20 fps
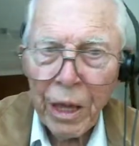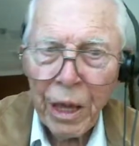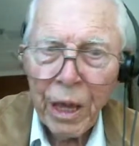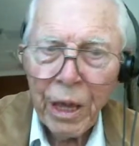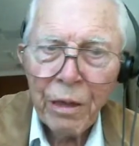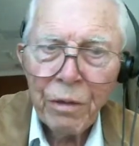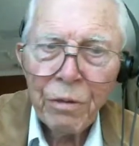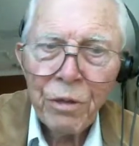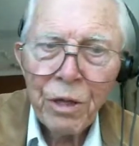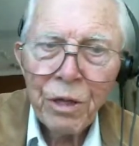
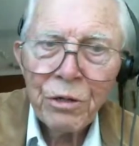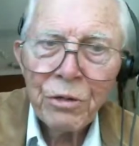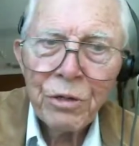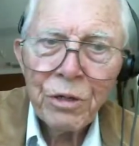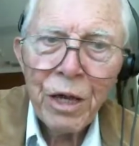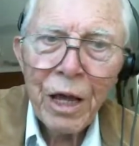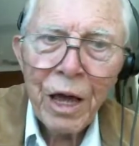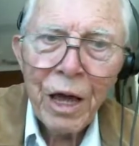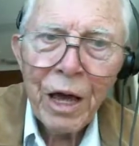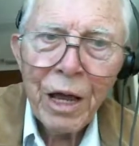and
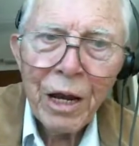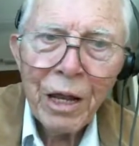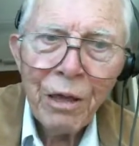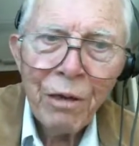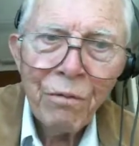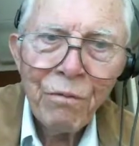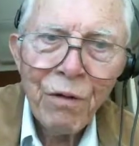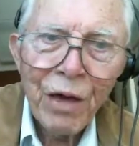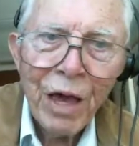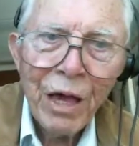this
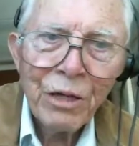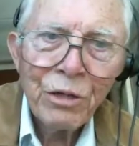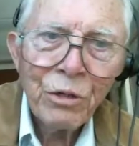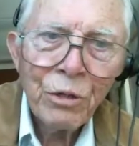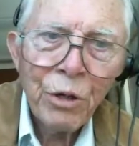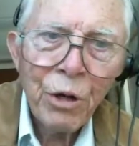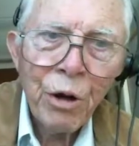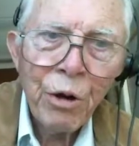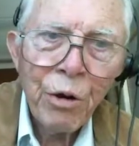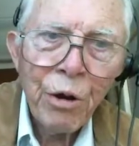highly
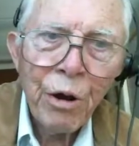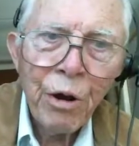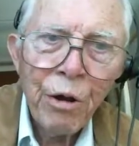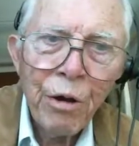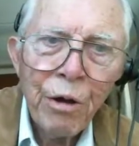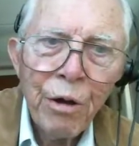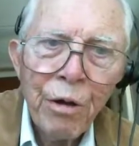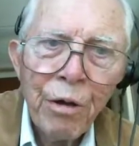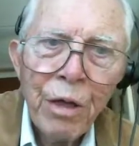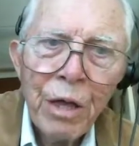vascular
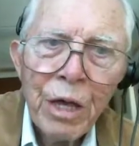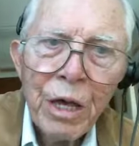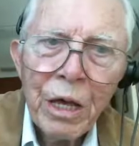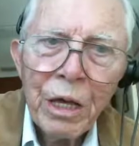area